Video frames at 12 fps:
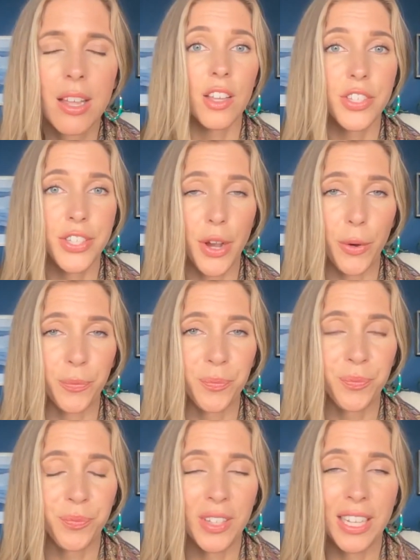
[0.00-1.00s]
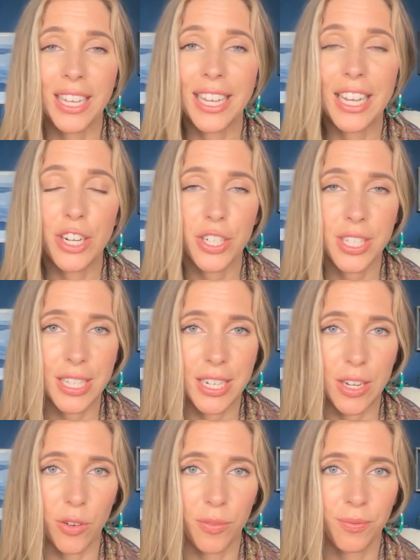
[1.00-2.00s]
So here's the
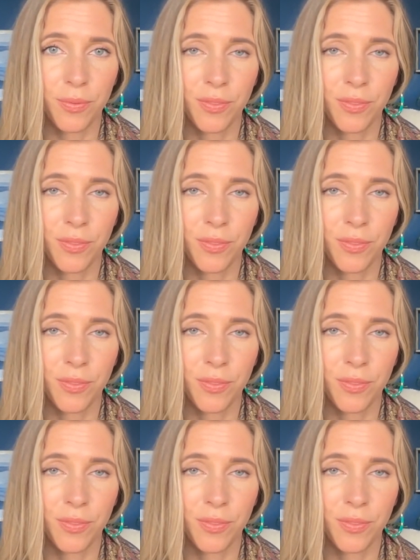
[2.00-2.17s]
deal.